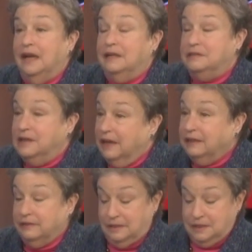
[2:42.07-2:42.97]
None
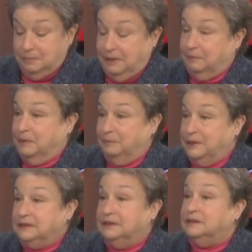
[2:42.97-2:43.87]
of these people,
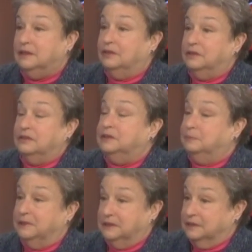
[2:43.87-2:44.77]
business owners,
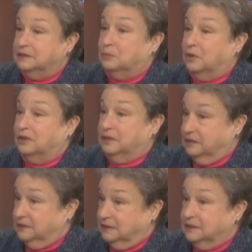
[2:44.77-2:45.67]
business
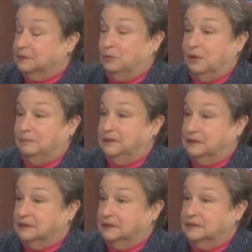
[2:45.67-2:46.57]
workers, and small
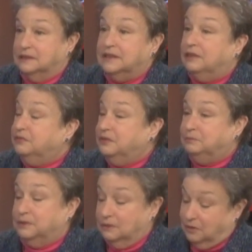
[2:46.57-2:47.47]
businesses,
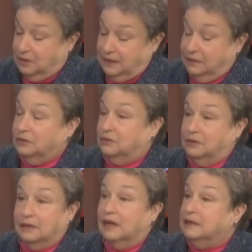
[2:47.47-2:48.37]
self-employed
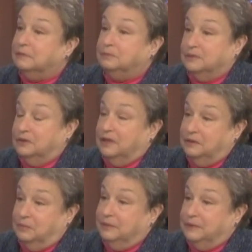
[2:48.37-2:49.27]
or unemployed
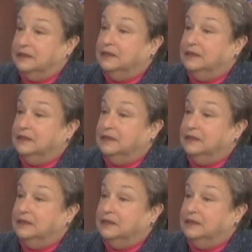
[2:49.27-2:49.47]
women,